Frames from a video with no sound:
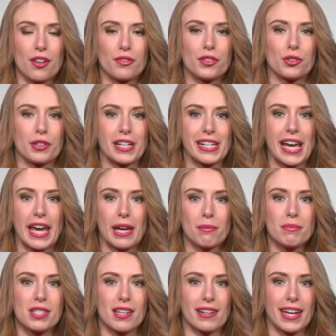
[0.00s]
of three
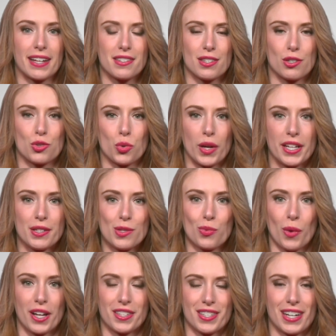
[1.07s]
games against the Twins
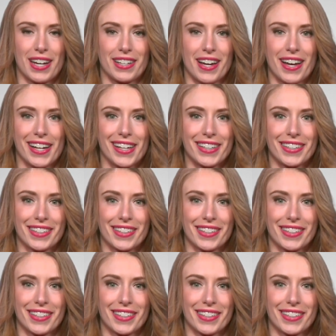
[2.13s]
Wednesday night.